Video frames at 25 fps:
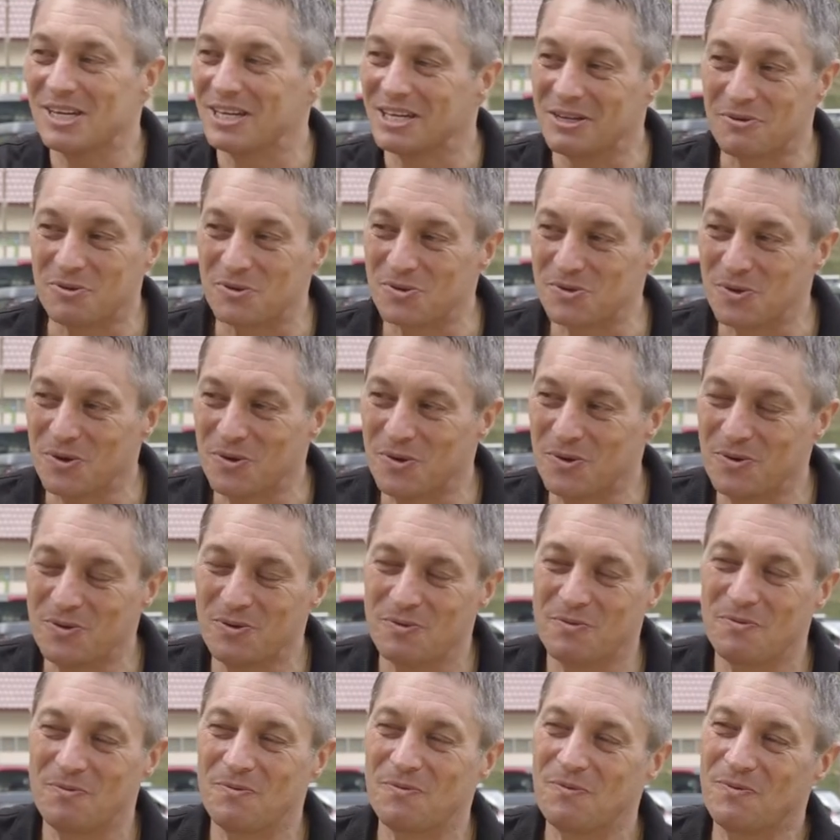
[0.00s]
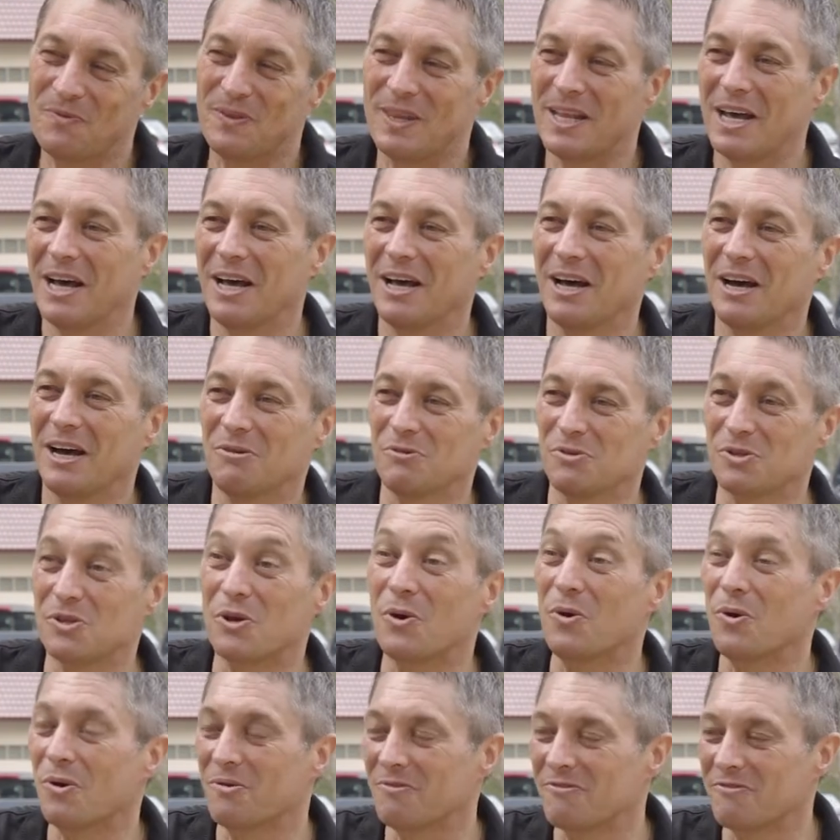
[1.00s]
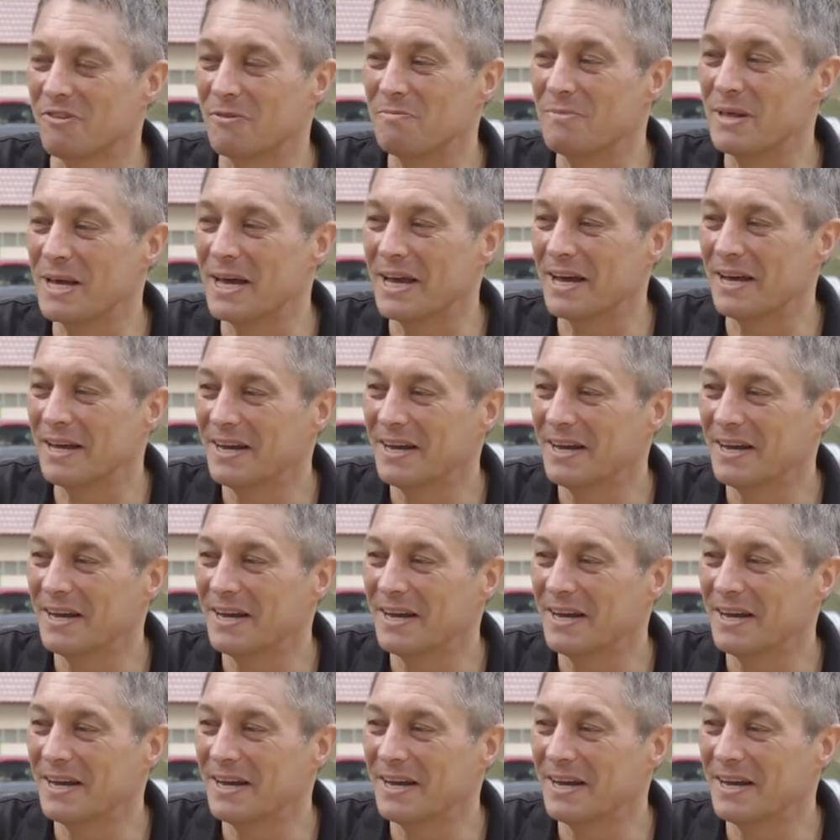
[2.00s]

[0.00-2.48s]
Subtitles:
It was gone from there.